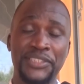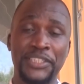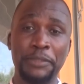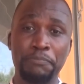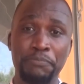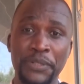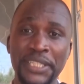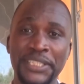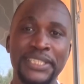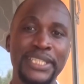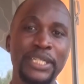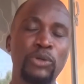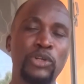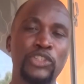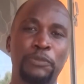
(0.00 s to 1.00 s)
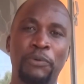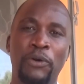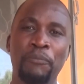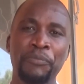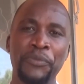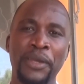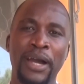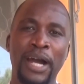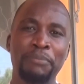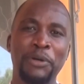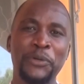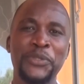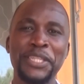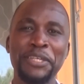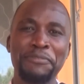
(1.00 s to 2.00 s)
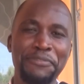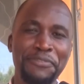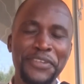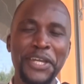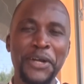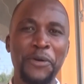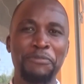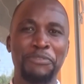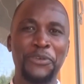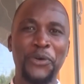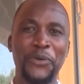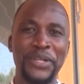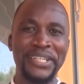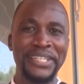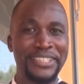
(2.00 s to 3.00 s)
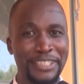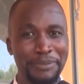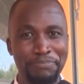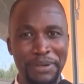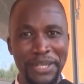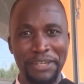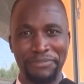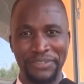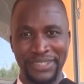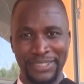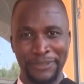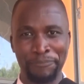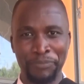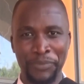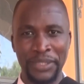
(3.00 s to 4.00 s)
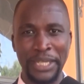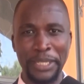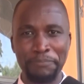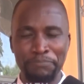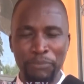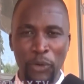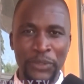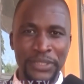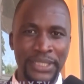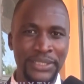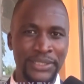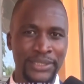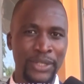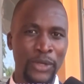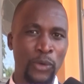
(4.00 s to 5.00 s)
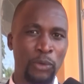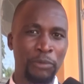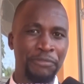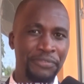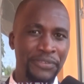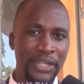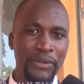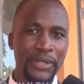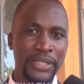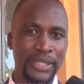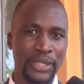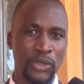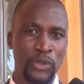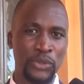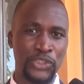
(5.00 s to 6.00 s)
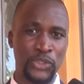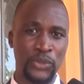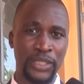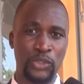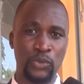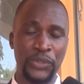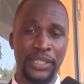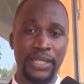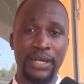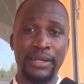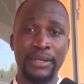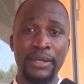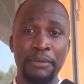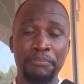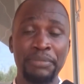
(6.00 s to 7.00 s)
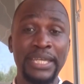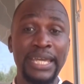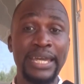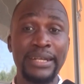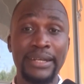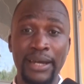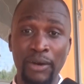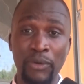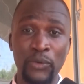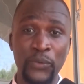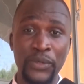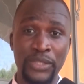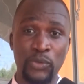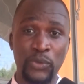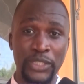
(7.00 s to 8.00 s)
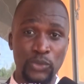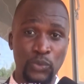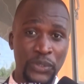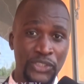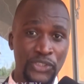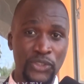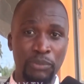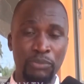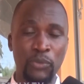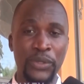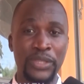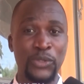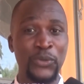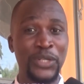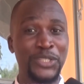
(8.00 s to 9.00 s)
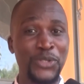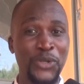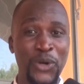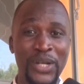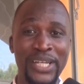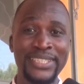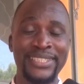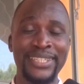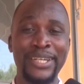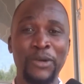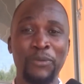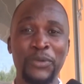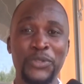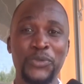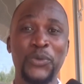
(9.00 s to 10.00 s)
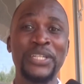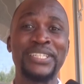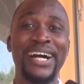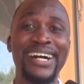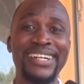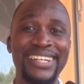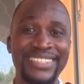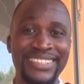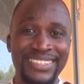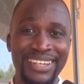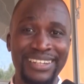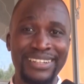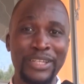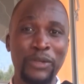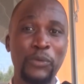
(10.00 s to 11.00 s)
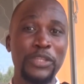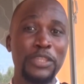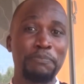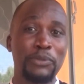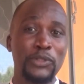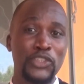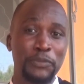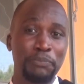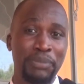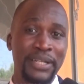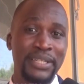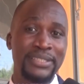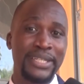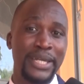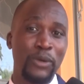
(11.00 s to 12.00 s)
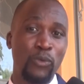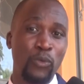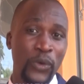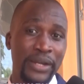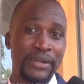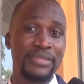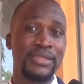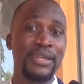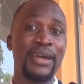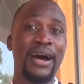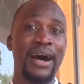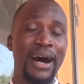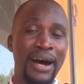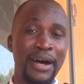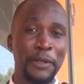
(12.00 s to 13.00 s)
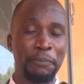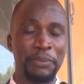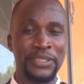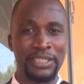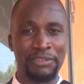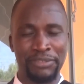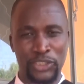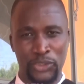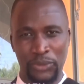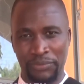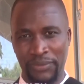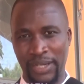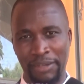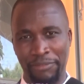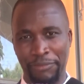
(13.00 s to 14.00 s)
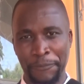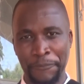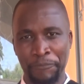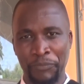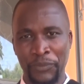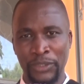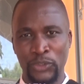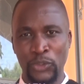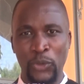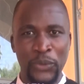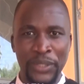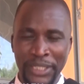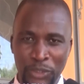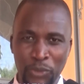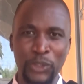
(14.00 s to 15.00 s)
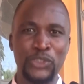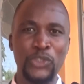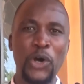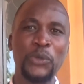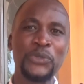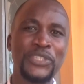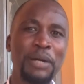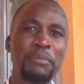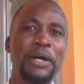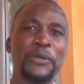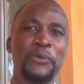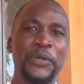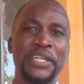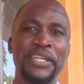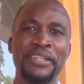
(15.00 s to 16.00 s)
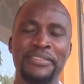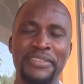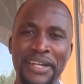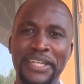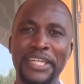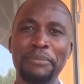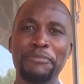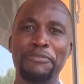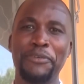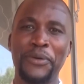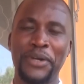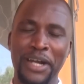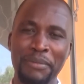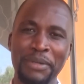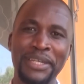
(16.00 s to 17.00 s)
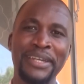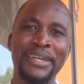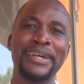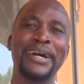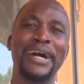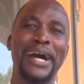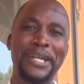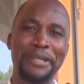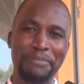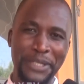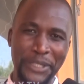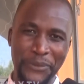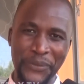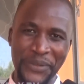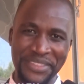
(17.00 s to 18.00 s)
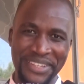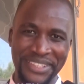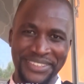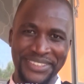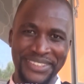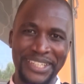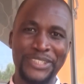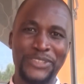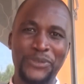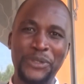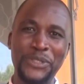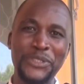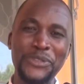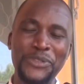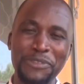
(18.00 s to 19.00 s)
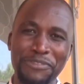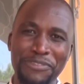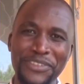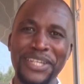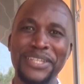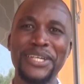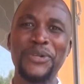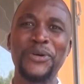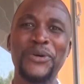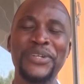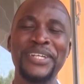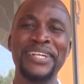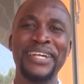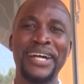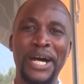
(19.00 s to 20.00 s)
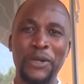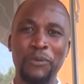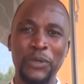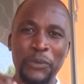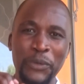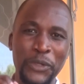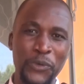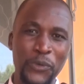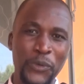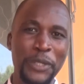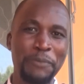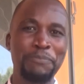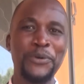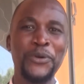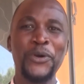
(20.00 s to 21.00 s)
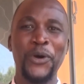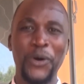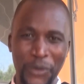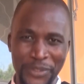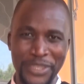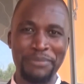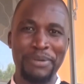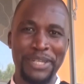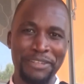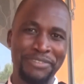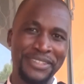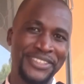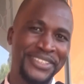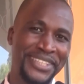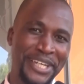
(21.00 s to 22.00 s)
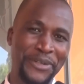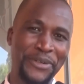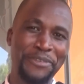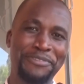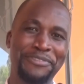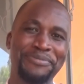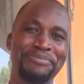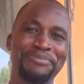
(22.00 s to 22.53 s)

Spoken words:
as he preached the gospel about the fear of God and its benefits, the importance of fearing the Lord so that we can be endowed with great wisdom, with great knowledge, with great understanding, with prosperity, wealth, and preservation of life. So it was awesome, and we thank him for coming and being with us. Let's continue to fear the Lord, and we will reap all the benefits thereof.